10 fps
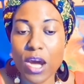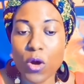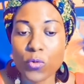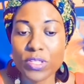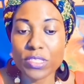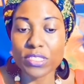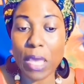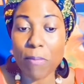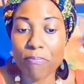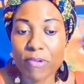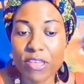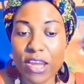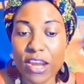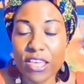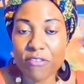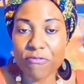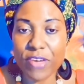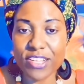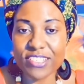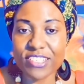with some
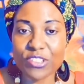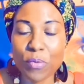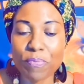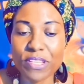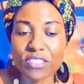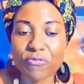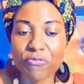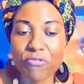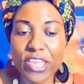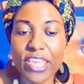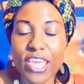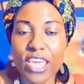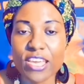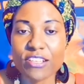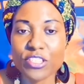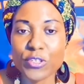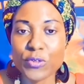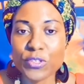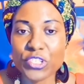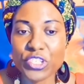events, so please free
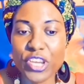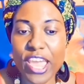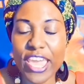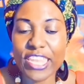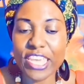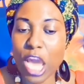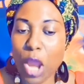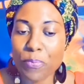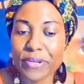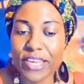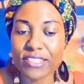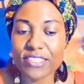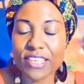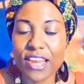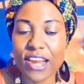to share any updates